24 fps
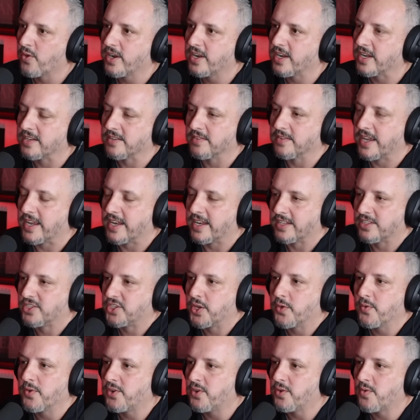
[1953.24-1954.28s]
And
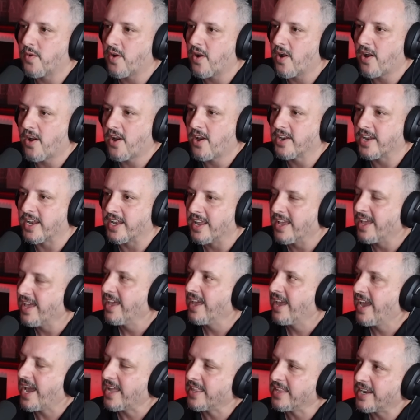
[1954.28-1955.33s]
cheering you on.
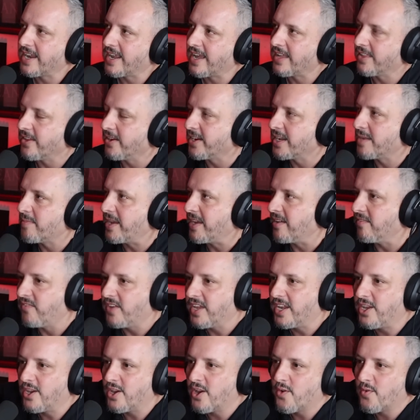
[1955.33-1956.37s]
And then they're going to make a
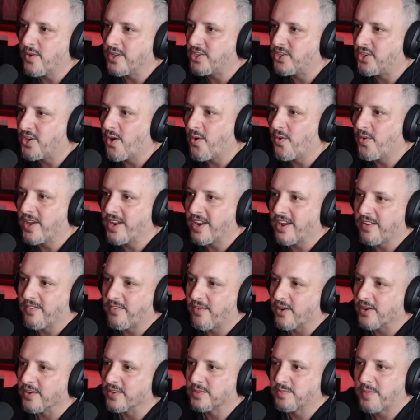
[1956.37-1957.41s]
video and show it of
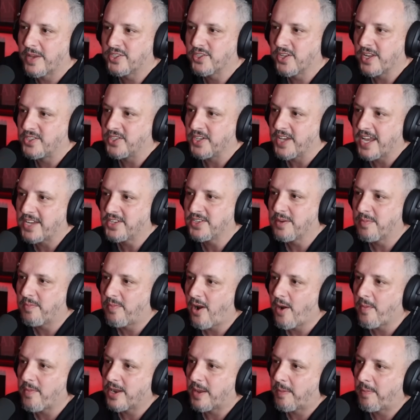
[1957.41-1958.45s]
our special education
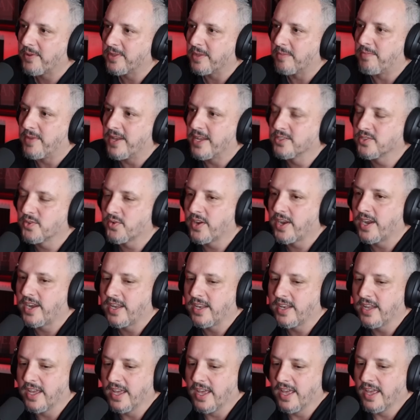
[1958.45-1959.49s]
department up on the big screen.
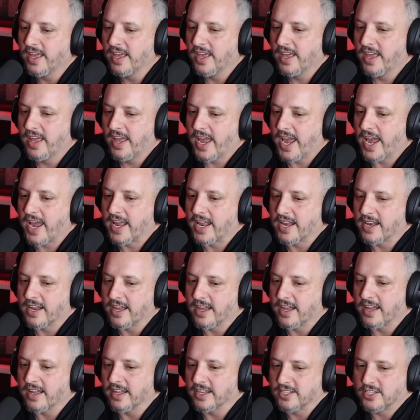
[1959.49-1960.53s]
And
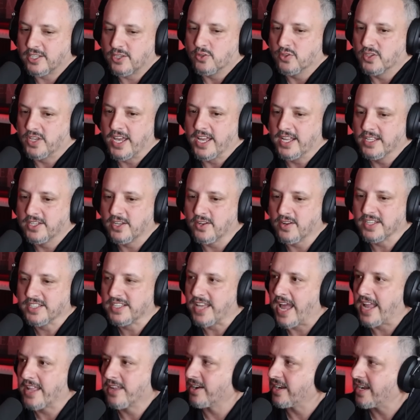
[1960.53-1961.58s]
see those kids,
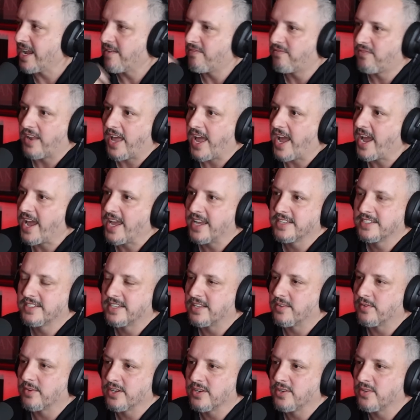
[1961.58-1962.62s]
excited. They're going to have flags. And
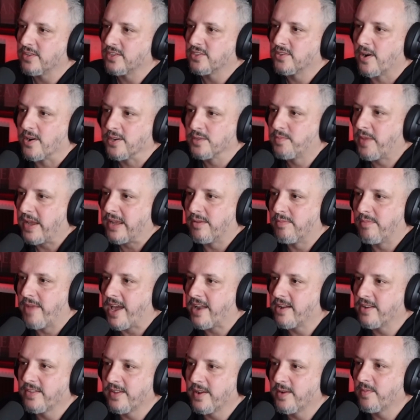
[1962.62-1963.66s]
we're going to do the Star Spangled
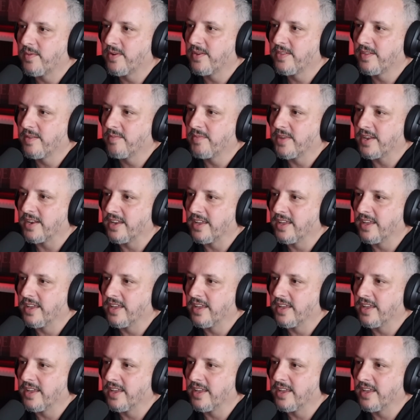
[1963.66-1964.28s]
Banner there with them. And